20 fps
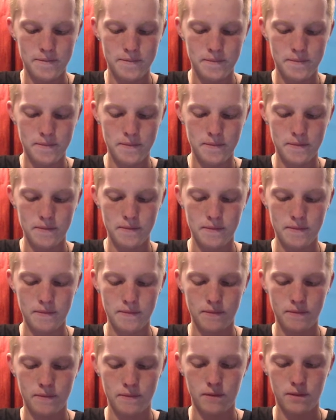And
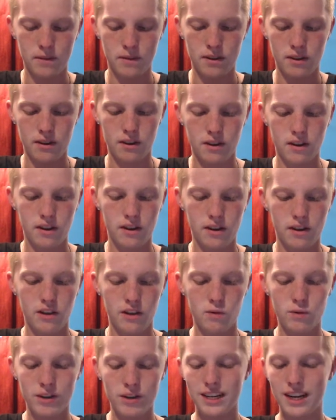the
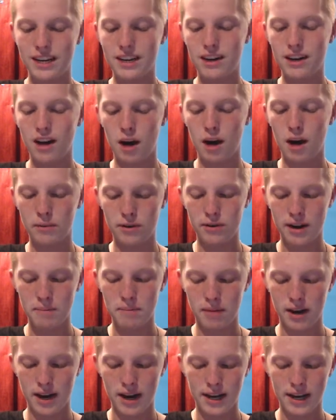reason I didn't upgrade
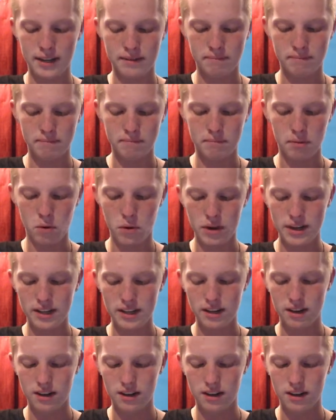my I think